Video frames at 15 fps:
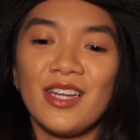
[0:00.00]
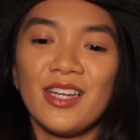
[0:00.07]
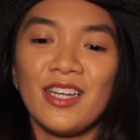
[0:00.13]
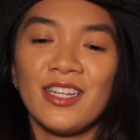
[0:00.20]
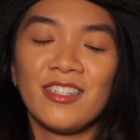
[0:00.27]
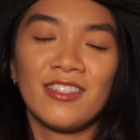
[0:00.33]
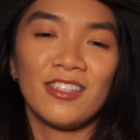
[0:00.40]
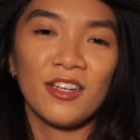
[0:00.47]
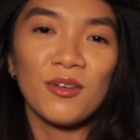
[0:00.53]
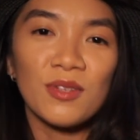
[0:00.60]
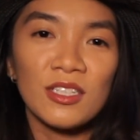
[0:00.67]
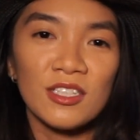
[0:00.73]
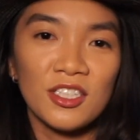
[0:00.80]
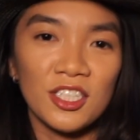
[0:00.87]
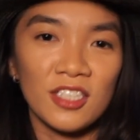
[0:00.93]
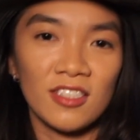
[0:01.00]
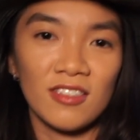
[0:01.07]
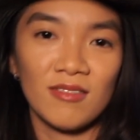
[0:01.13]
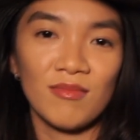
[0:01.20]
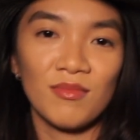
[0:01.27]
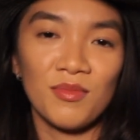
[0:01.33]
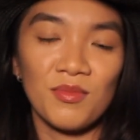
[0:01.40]
it still was just
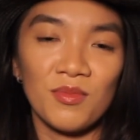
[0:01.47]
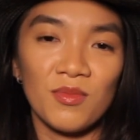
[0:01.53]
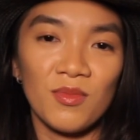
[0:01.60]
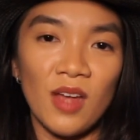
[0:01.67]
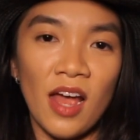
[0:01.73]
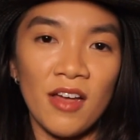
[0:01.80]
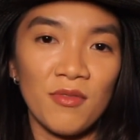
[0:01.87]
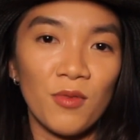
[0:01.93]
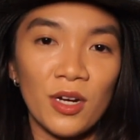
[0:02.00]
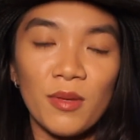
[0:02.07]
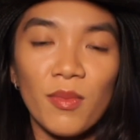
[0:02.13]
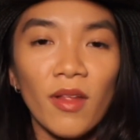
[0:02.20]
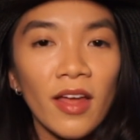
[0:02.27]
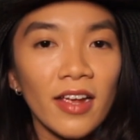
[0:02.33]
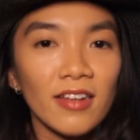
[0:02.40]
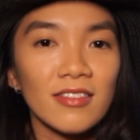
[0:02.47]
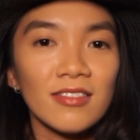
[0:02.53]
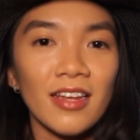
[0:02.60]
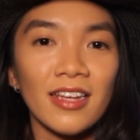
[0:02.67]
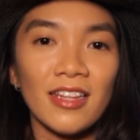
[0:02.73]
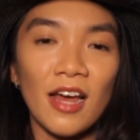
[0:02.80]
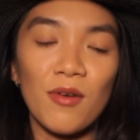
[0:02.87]
one place.
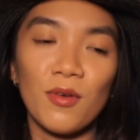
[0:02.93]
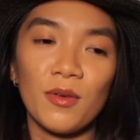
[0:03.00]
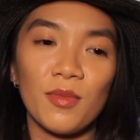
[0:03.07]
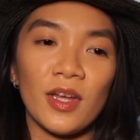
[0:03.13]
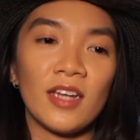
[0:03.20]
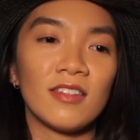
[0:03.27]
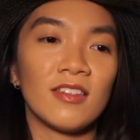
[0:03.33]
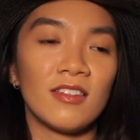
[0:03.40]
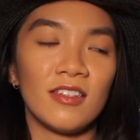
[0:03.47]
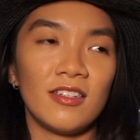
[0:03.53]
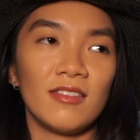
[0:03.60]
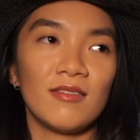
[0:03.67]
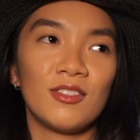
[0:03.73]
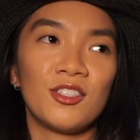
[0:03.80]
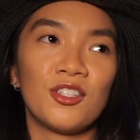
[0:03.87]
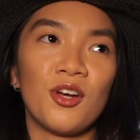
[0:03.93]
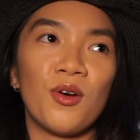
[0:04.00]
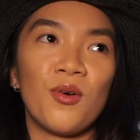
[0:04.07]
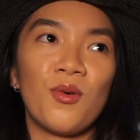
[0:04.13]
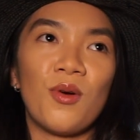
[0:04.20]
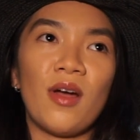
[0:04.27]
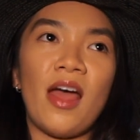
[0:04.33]
Like that one place doesn't
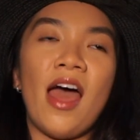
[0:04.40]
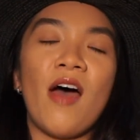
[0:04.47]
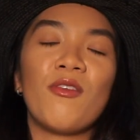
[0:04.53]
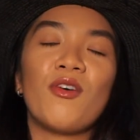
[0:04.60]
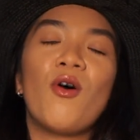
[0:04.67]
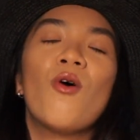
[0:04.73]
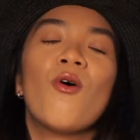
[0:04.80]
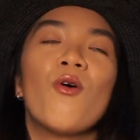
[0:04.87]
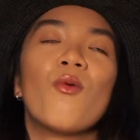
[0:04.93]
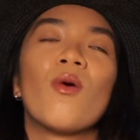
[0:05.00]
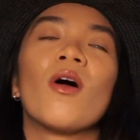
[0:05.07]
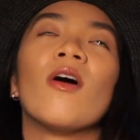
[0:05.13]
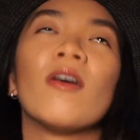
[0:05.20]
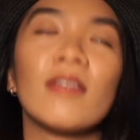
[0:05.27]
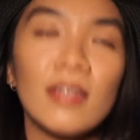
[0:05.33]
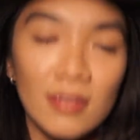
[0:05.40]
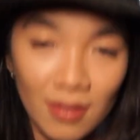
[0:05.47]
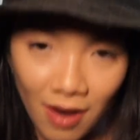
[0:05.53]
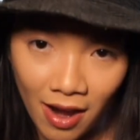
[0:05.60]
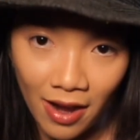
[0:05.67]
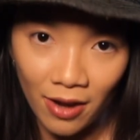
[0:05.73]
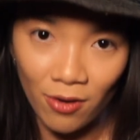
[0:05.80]
show how the whole world is
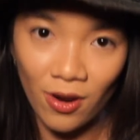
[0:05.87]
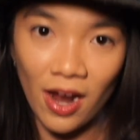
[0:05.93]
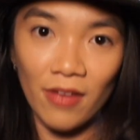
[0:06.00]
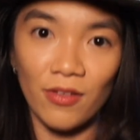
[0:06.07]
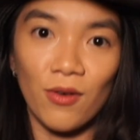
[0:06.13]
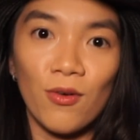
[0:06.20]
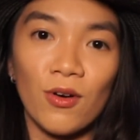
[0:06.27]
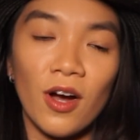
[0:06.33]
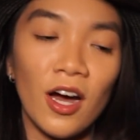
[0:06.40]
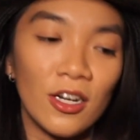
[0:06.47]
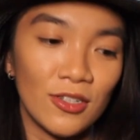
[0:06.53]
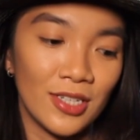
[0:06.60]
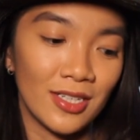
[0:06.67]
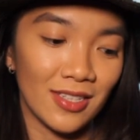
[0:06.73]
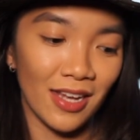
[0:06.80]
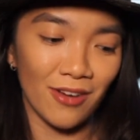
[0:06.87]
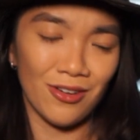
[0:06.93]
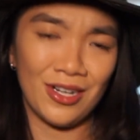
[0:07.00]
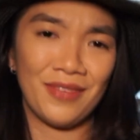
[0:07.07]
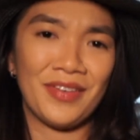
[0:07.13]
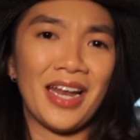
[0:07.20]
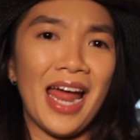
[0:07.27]
like, or how the whole country is like, or
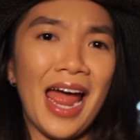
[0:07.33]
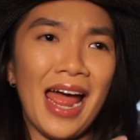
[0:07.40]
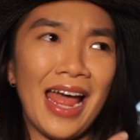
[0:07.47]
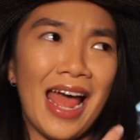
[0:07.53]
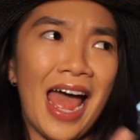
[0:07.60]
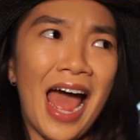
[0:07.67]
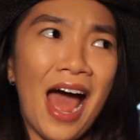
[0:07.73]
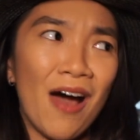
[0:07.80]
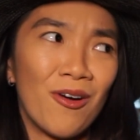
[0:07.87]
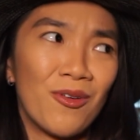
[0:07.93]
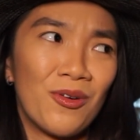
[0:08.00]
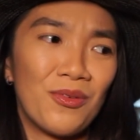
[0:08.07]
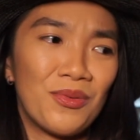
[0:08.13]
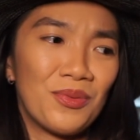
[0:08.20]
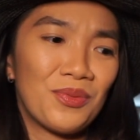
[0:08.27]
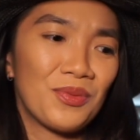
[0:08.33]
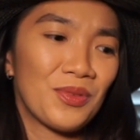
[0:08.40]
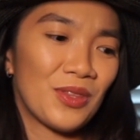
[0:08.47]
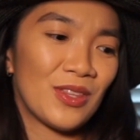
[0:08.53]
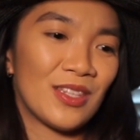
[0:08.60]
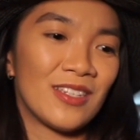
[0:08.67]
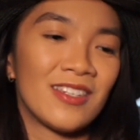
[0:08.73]
even how
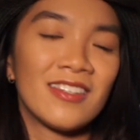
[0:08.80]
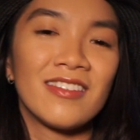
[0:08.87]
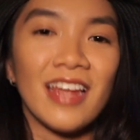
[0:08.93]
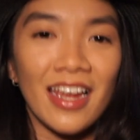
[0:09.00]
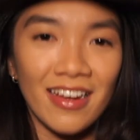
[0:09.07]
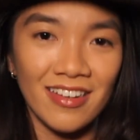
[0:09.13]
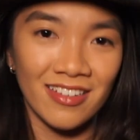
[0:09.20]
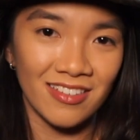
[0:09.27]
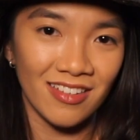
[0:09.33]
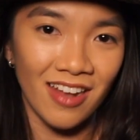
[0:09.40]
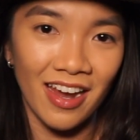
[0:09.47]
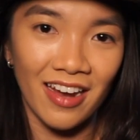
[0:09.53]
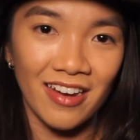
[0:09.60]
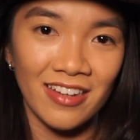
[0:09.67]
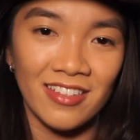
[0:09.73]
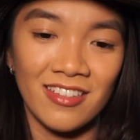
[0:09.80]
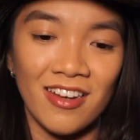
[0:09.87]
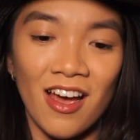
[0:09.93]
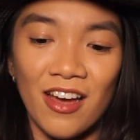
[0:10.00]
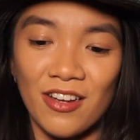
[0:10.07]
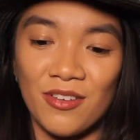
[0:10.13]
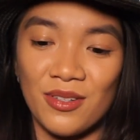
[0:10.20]
the state is like. It's
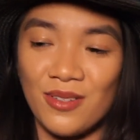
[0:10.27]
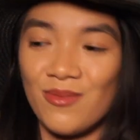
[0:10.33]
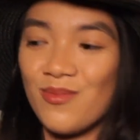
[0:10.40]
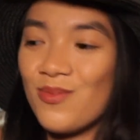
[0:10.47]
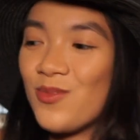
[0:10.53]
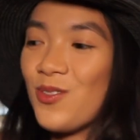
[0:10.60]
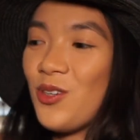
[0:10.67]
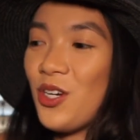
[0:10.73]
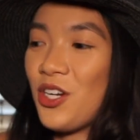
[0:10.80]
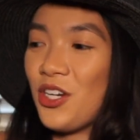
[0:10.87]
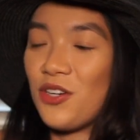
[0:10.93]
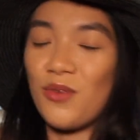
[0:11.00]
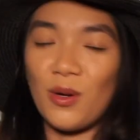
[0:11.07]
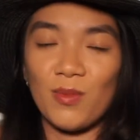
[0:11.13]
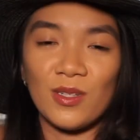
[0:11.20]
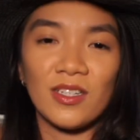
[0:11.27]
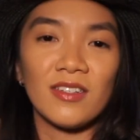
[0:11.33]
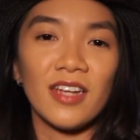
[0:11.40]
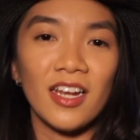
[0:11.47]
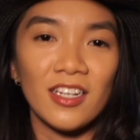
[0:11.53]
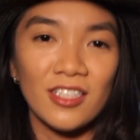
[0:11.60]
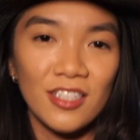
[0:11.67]
not a good
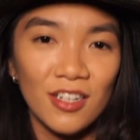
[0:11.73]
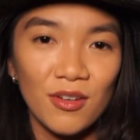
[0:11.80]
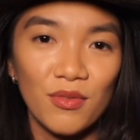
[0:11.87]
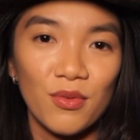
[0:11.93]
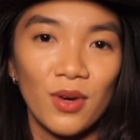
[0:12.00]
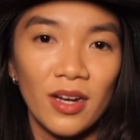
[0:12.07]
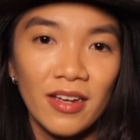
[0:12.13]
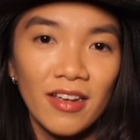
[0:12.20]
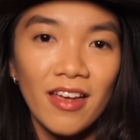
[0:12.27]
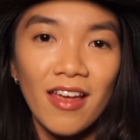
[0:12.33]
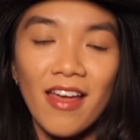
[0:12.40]
representation of what